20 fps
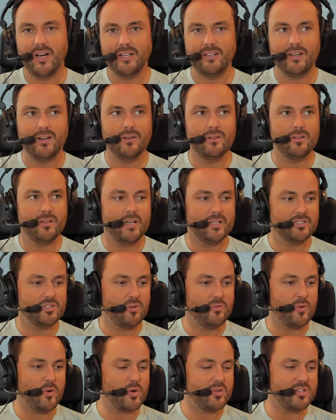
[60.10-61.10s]
of fun here
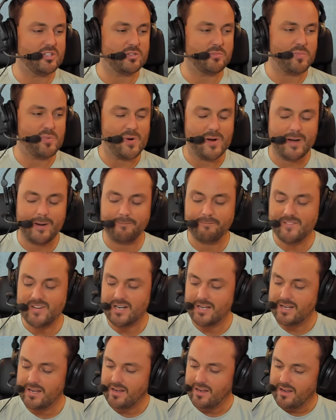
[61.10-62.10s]
so far this spring.
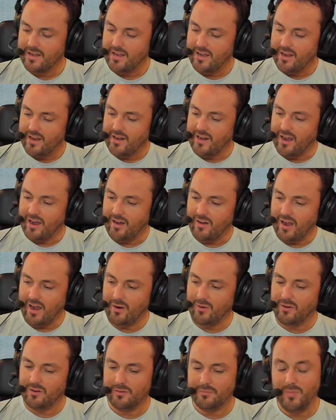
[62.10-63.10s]
Now,
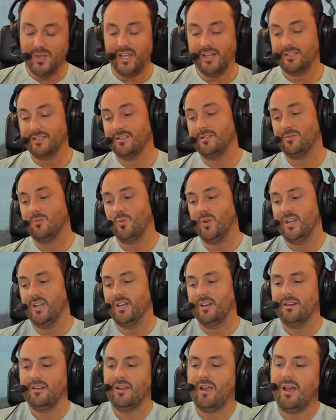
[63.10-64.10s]
I will admit,
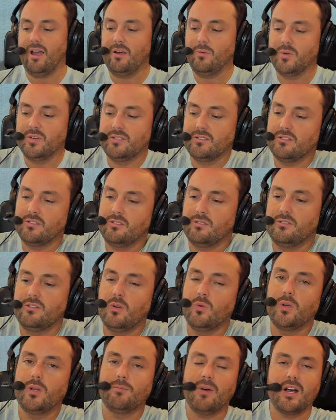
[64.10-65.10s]
when I was
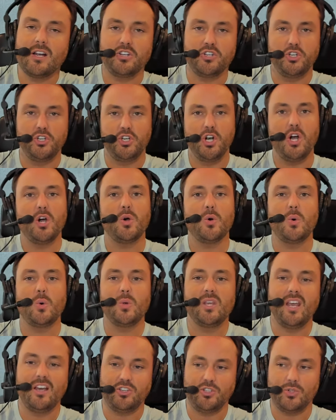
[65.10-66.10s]
doing my
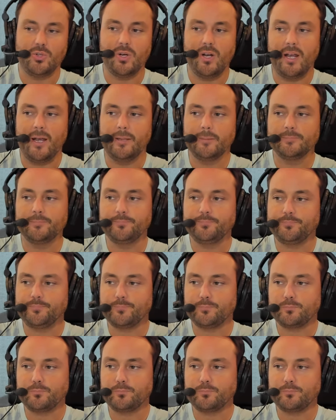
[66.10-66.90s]
show yesterday,